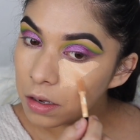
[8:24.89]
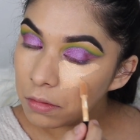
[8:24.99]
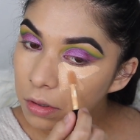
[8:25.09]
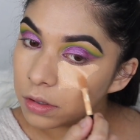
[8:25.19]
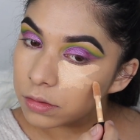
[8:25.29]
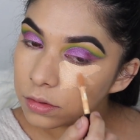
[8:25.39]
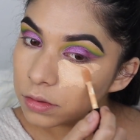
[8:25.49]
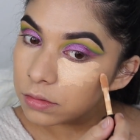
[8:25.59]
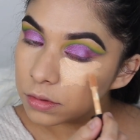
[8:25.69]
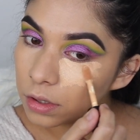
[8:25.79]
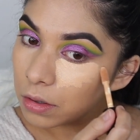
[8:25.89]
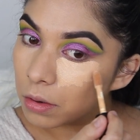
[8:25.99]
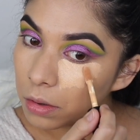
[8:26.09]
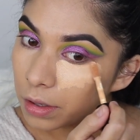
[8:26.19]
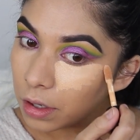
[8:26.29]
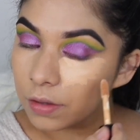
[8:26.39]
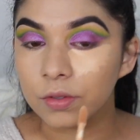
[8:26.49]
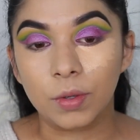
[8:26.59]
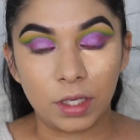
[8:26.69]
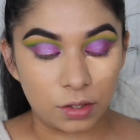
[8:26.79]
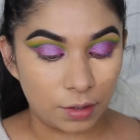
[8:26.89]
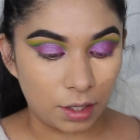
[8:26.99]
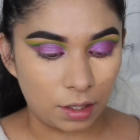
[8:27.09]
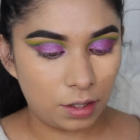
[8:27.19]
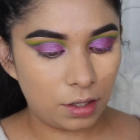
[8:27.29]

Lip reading: Well, the whole year of 2020.